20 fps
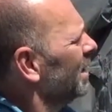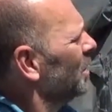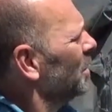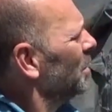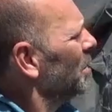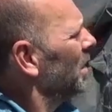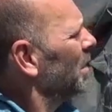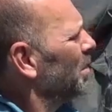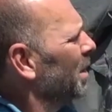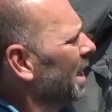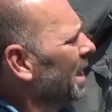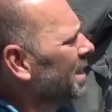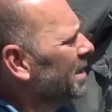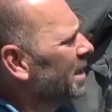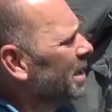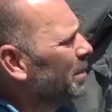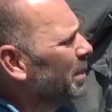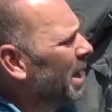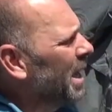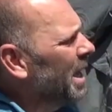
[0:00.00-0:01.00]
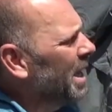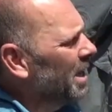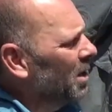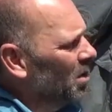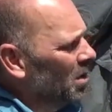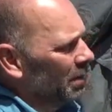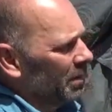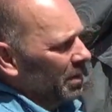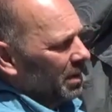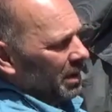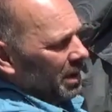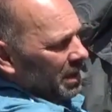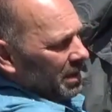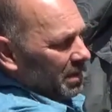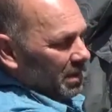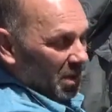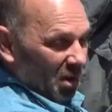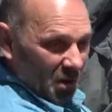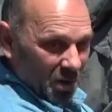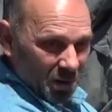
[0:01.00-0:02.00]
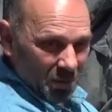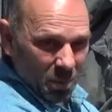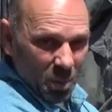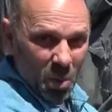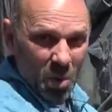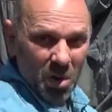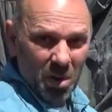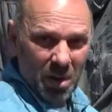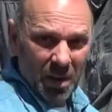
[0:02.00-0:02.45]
with a plastic bag over his artwork